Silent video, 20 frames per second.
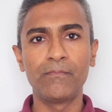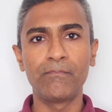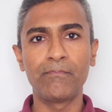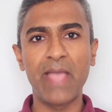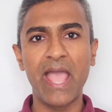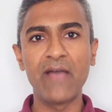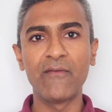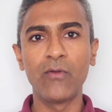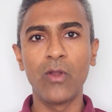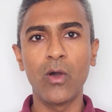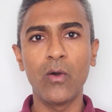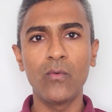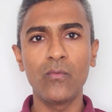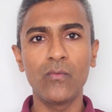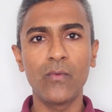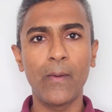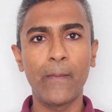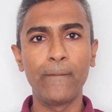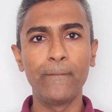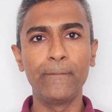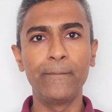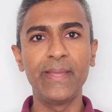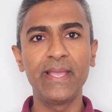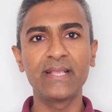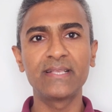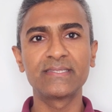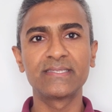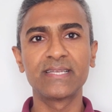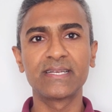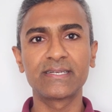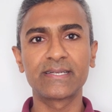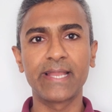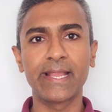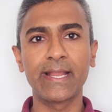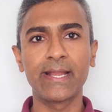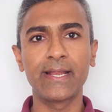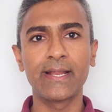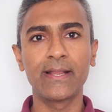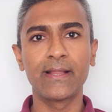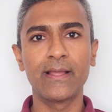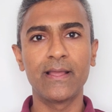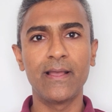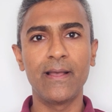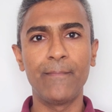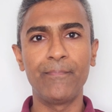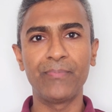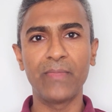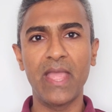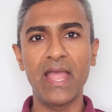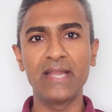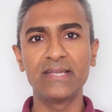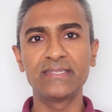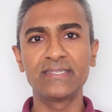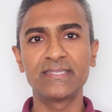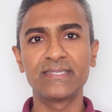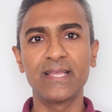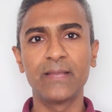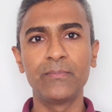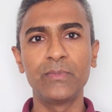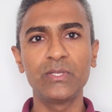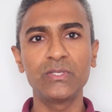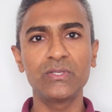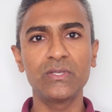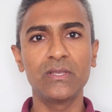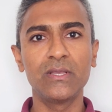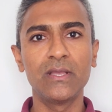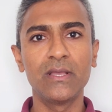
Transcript: Pavlov, Big Sitkin, and Semis